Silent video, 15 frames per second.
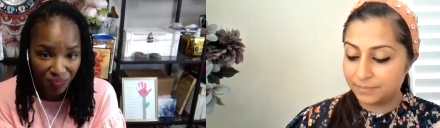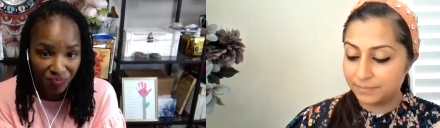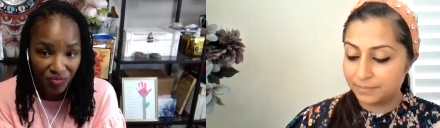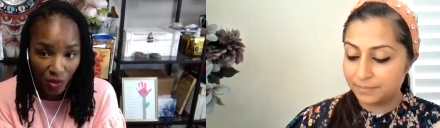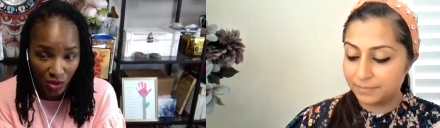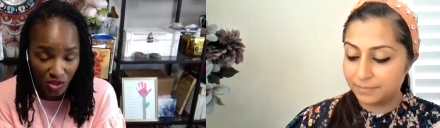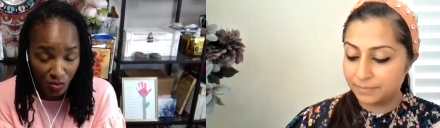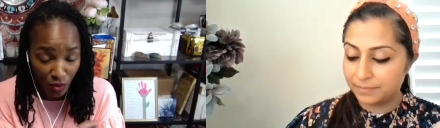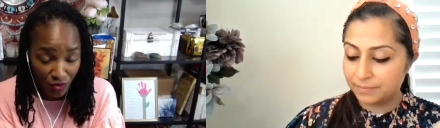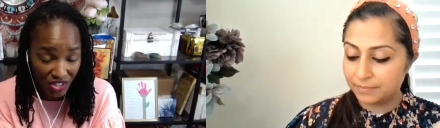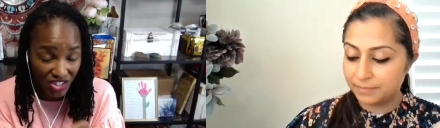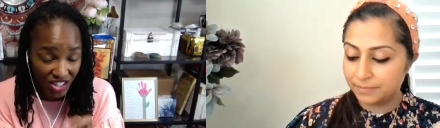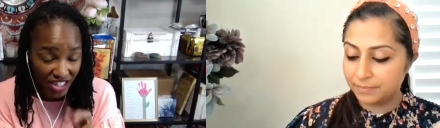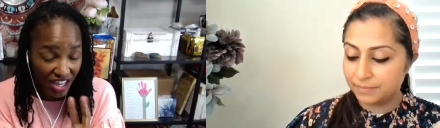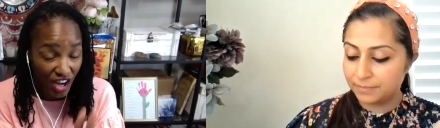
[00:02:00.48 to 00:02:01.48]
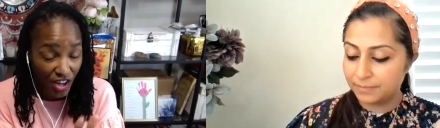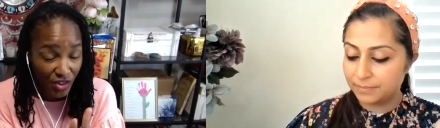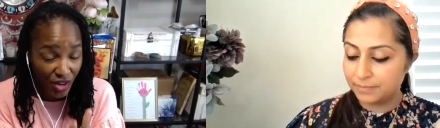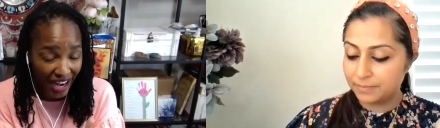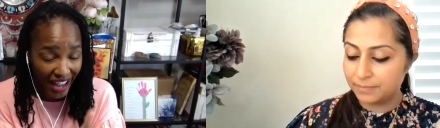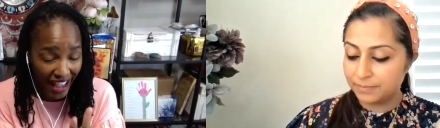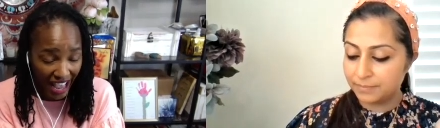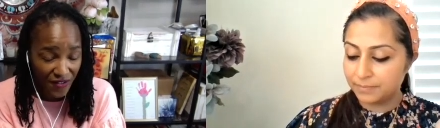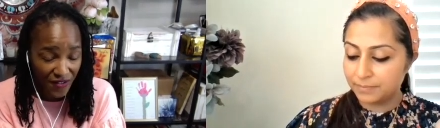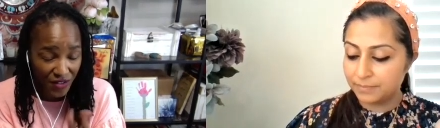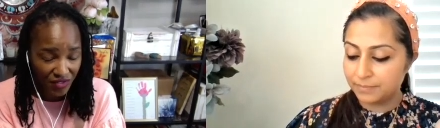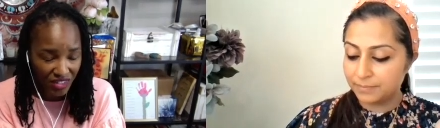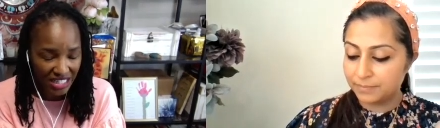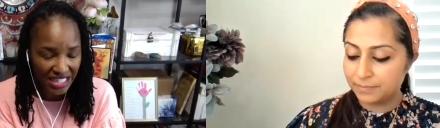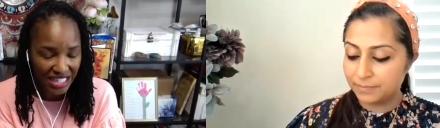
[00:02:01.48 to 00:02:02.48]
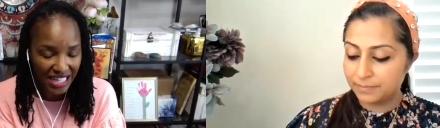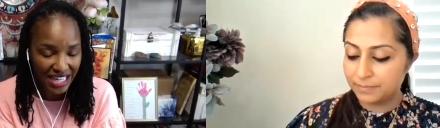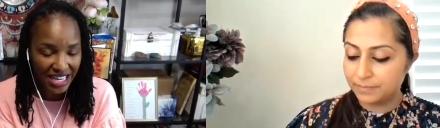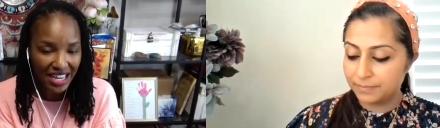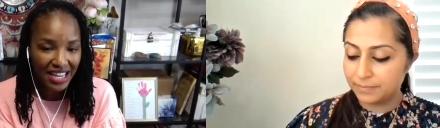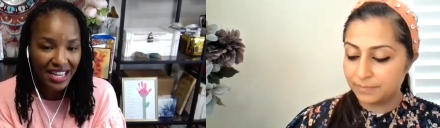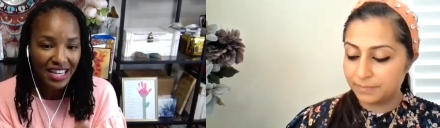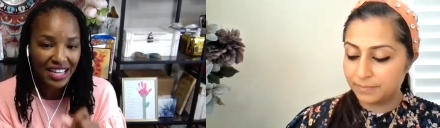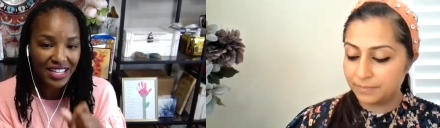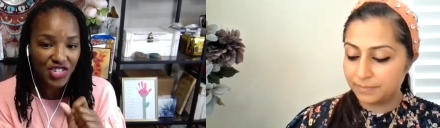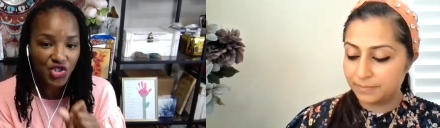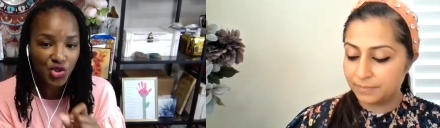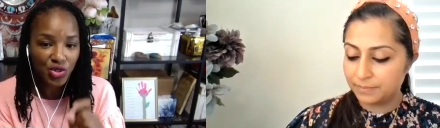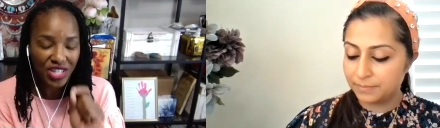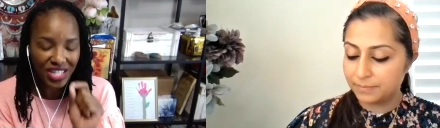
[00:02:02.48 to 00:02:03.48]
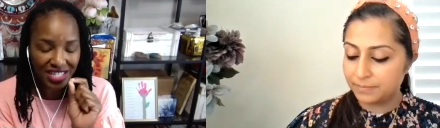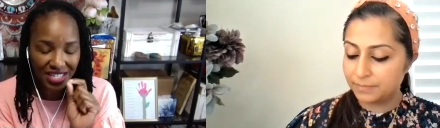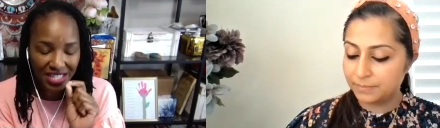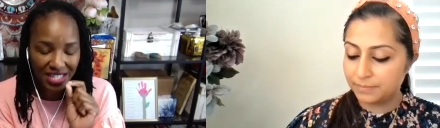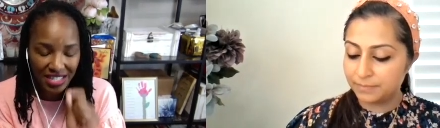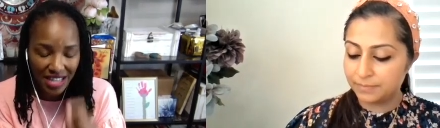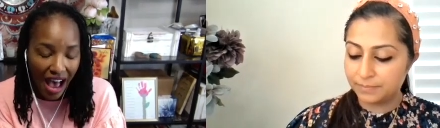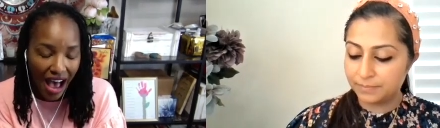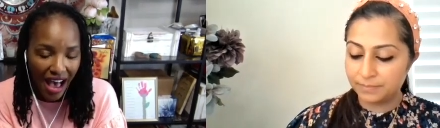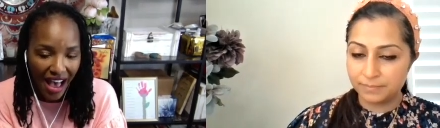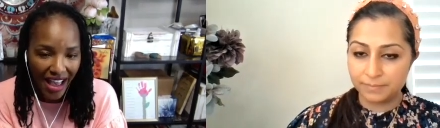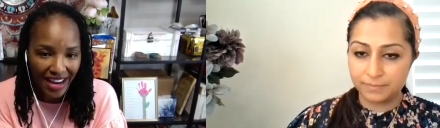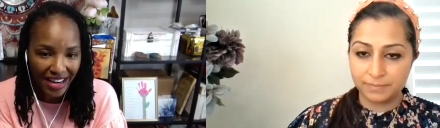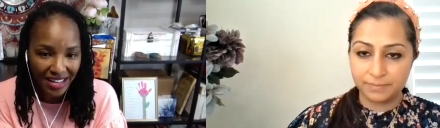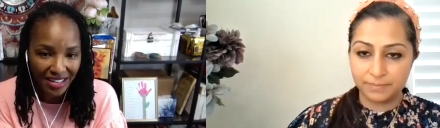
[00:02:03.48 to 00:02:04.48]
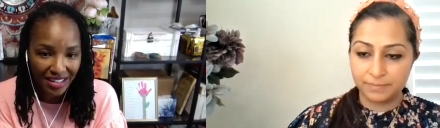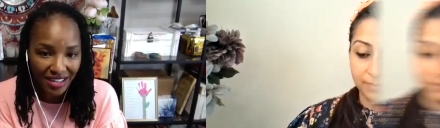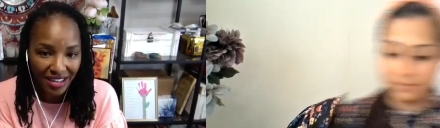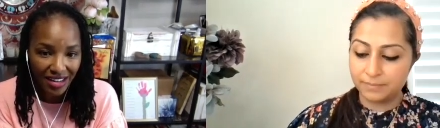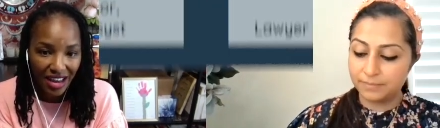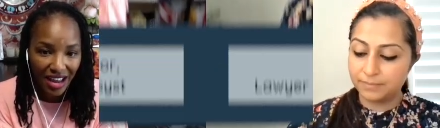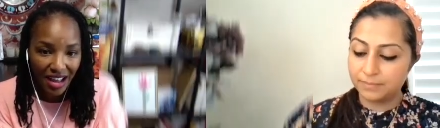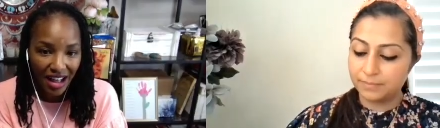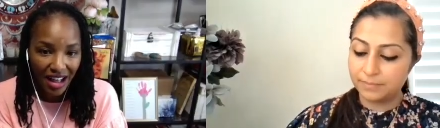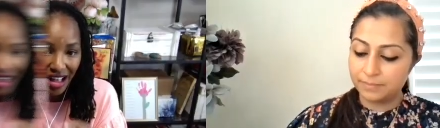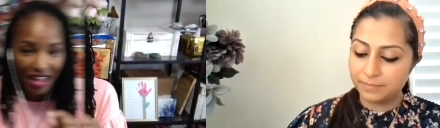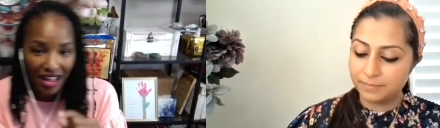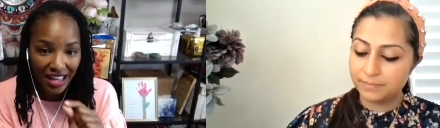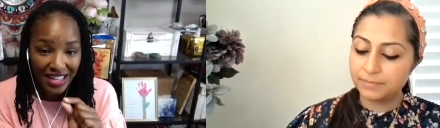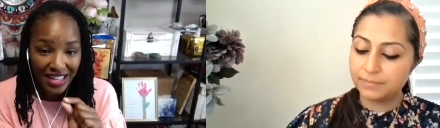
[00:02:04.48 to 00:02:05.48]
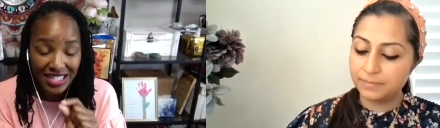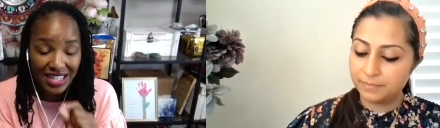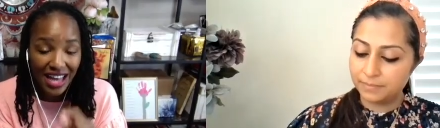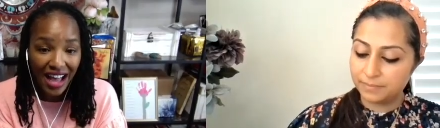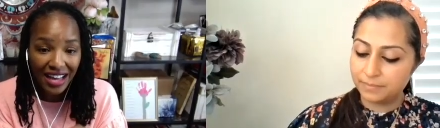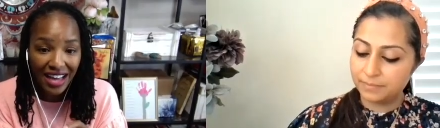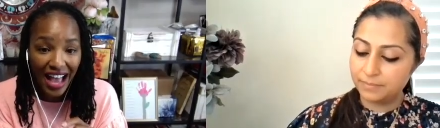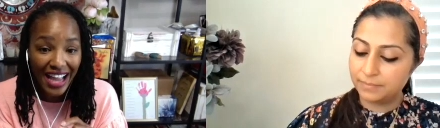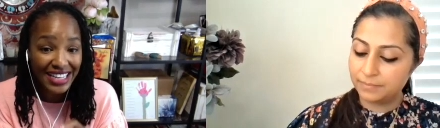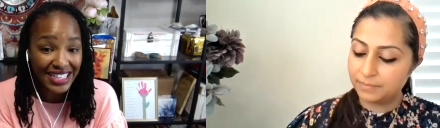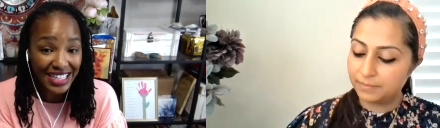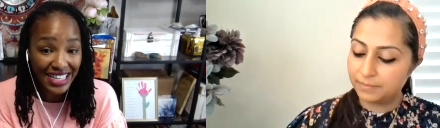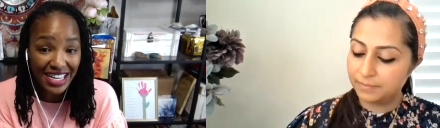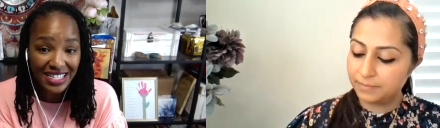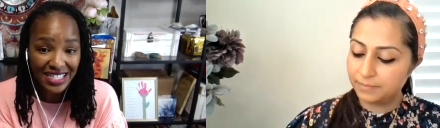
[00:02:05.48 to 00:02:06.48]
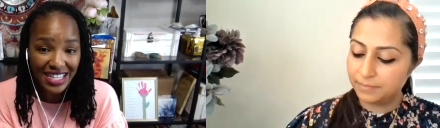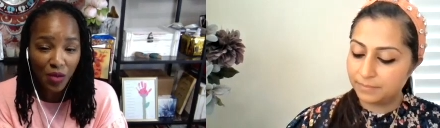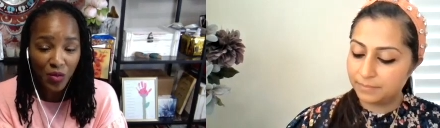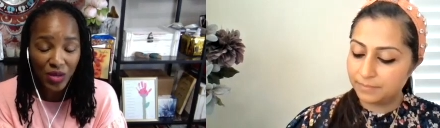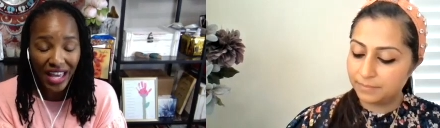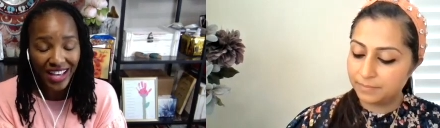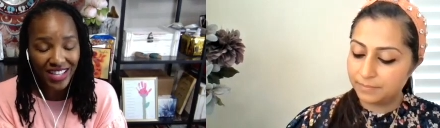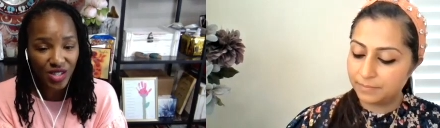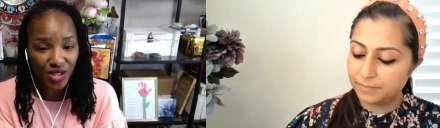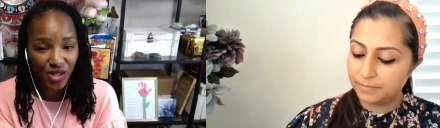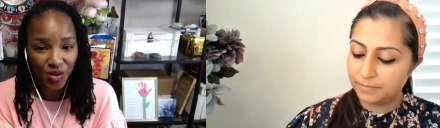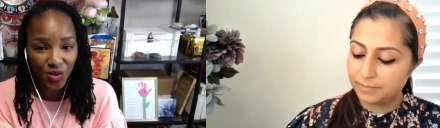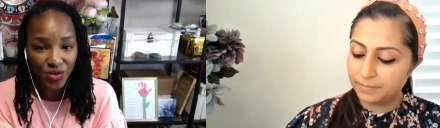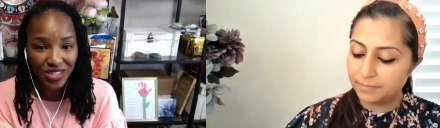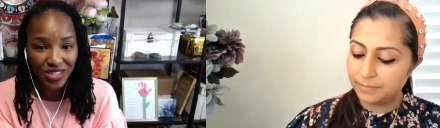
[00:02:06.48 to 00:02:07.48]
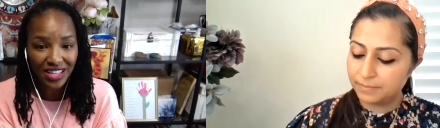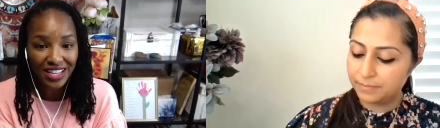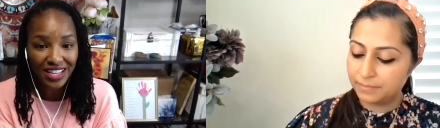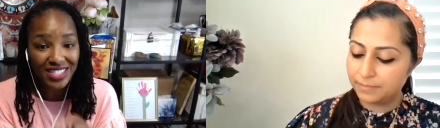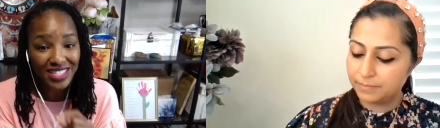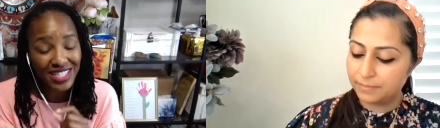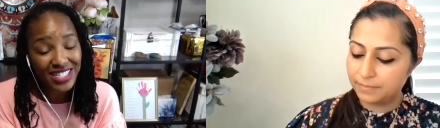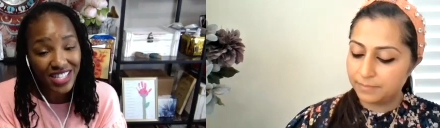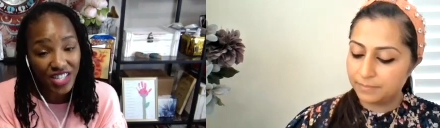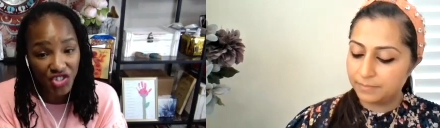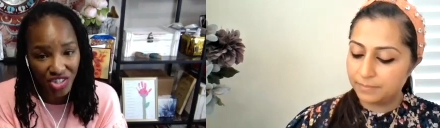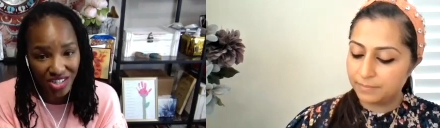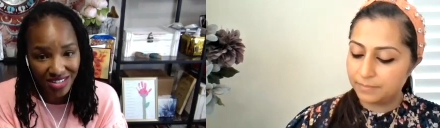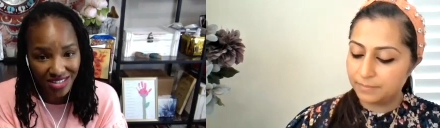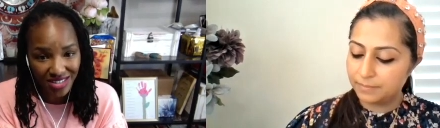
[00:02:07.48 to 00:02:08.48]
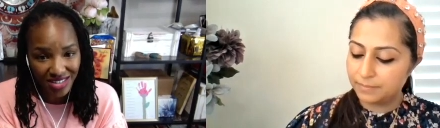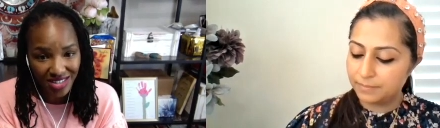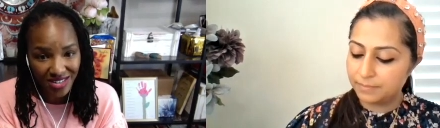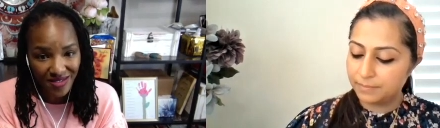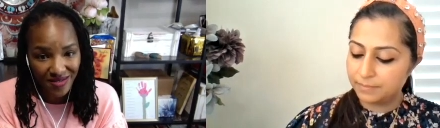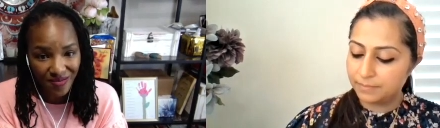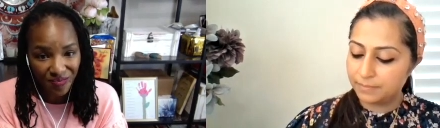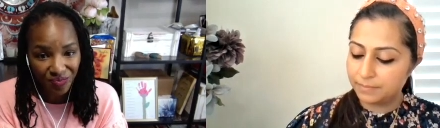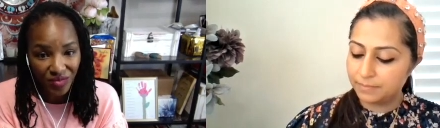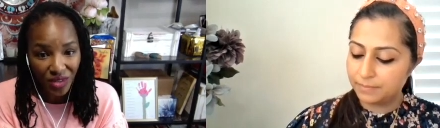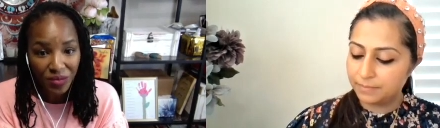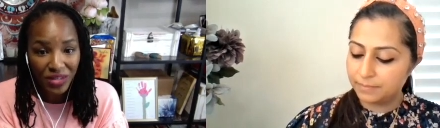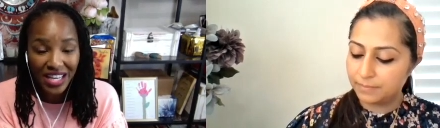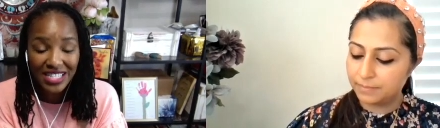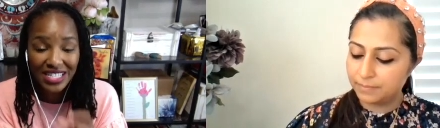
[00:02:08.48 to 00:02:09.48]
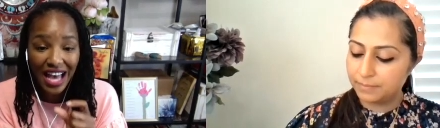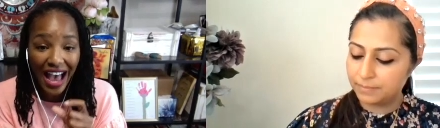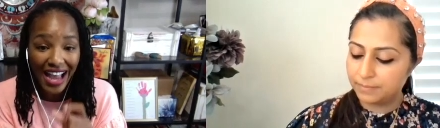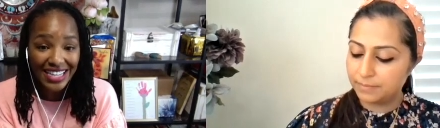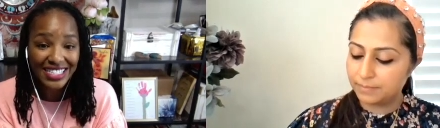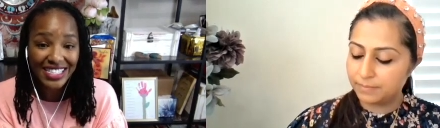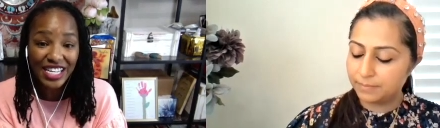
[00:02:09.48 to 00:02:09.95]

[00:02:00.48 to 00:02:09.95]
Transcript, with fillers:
Speaker 1: which moves into the other half of the D, is to decide. It's not ideas that we execute, it's decisions. Because the idea